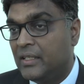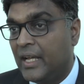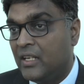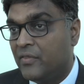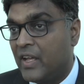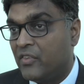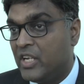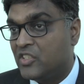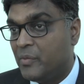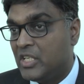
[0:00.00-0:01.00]
and in fact
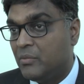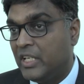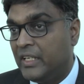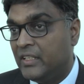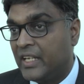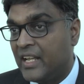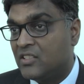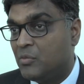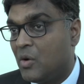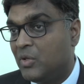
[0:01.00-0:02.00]
rates of major bleeding in the
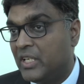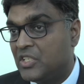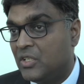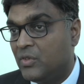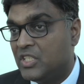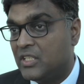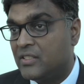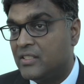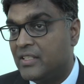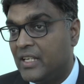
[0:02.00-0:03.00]
cancer population were
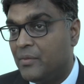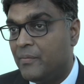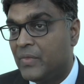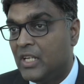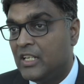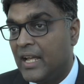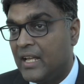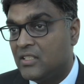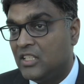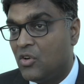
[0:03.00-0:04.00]
just the same
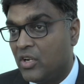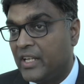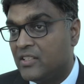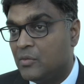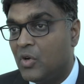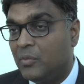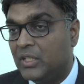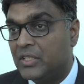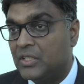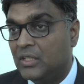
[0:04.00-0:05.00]
as in the non-cancer
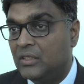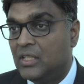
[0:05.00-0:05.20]
population.